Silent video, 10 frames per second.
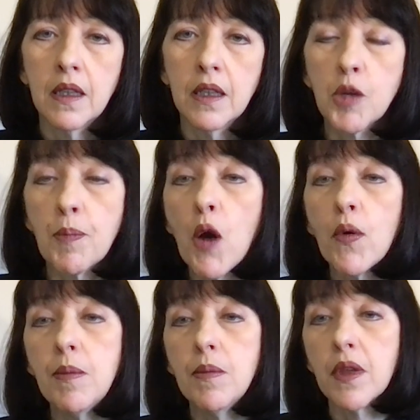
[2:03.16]
The
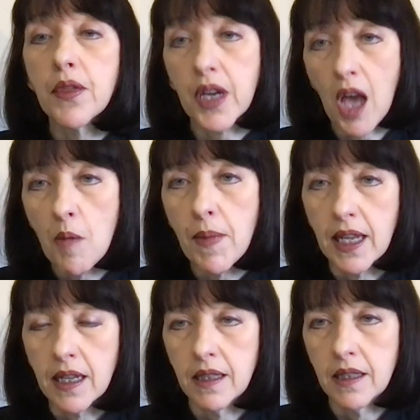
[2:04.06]
poem The
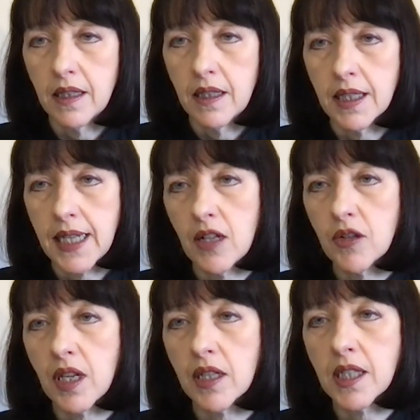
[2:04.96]
Coming
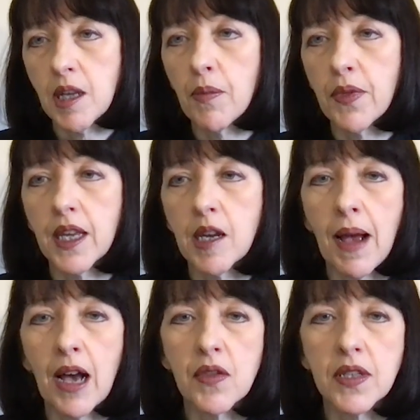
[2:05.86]
tells us something
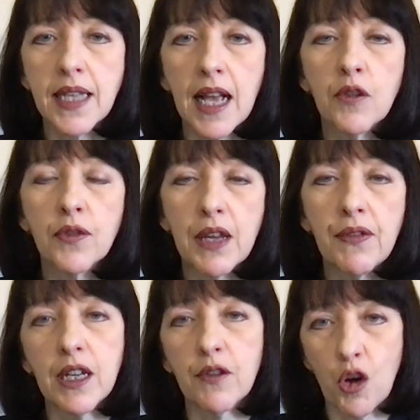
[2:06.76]
about the
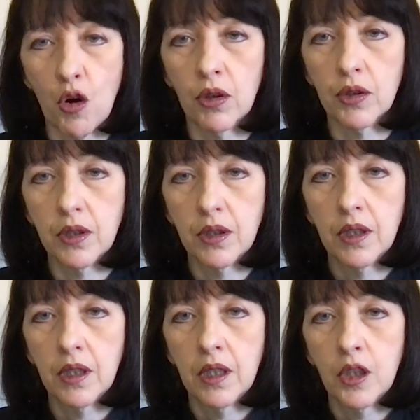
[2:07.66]
self-giving of God,
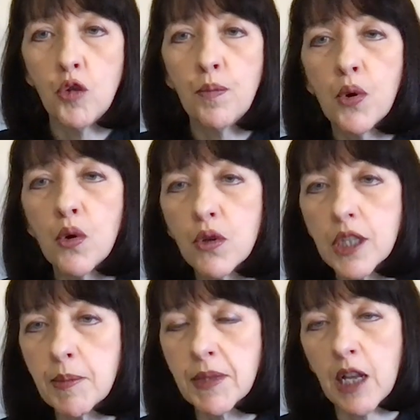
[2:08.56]
who pours
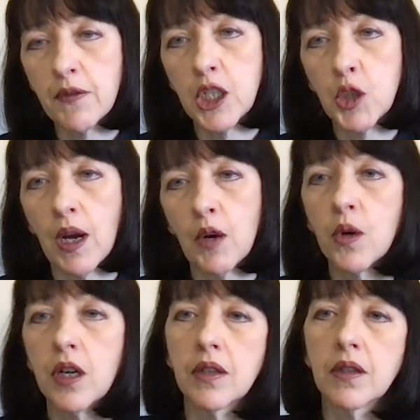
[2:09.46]
himself into our
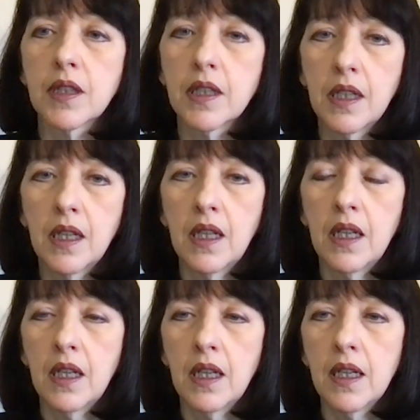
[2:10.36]
world.
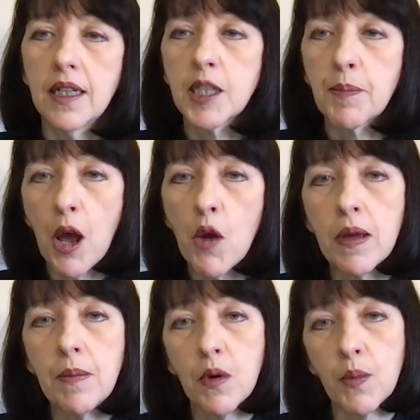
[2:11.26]
It's a
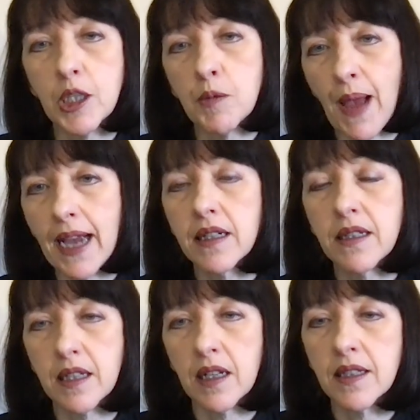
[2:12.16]
poem which
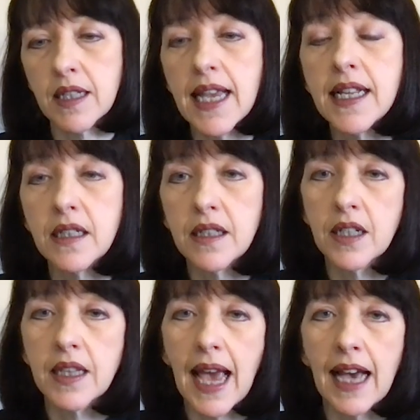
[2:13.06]
beckons us into
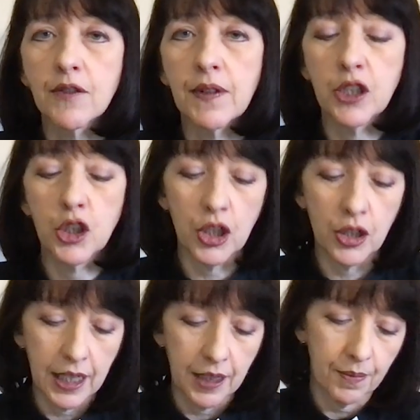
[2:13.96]
the Advent
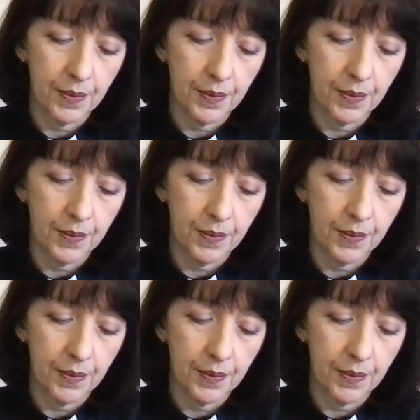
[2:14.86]
journey.